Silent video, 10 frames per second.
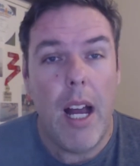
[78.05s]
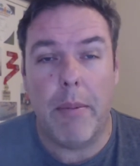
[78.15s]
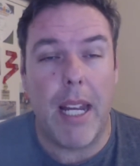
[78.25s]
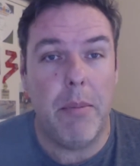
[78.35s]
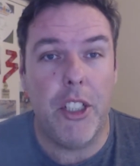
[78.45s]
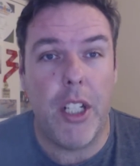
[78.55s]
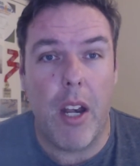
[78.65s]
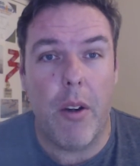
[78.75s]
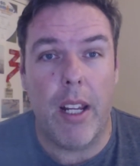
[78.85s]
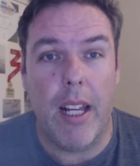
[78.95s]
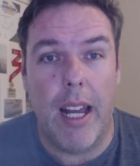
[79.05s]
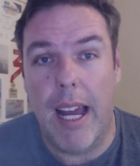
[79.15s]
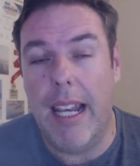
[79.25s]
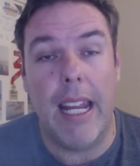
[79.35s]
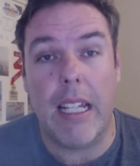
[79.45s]
I'm going to be sharing
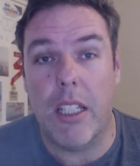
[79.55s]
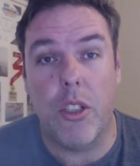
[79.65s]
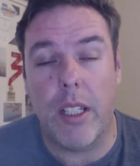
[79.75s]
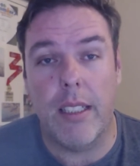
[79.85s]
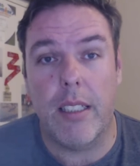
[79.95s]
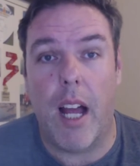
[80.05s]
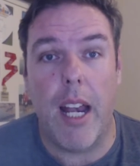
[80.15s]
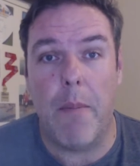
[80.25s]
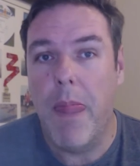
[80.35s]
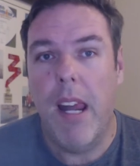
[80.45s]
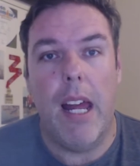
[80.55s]
a link that you can sign up.